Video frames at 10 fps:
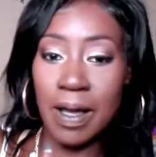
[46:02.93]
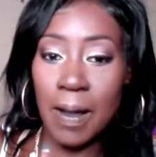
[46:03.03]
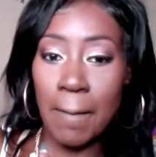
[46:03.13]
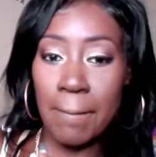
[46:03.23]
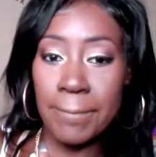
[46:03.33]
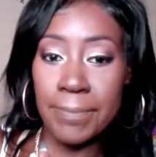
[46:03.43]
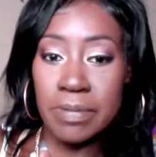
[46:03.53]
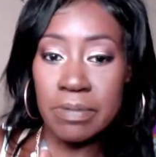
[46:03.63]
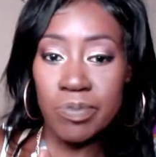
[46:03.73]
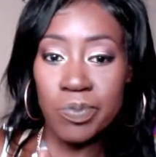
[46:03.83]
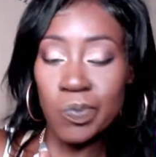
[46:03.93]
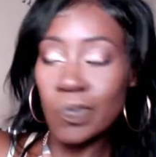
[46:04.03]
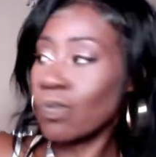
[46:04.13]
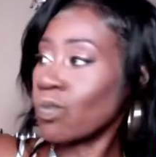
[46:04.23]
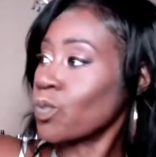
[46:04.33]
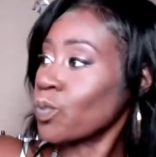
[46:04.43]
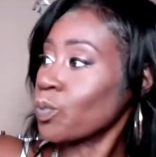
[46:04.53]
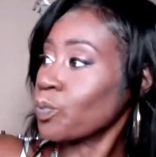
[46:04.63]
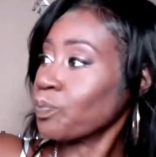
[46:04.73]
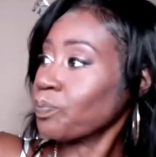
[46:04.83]
in with. Just
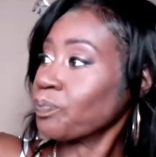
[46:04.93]
something,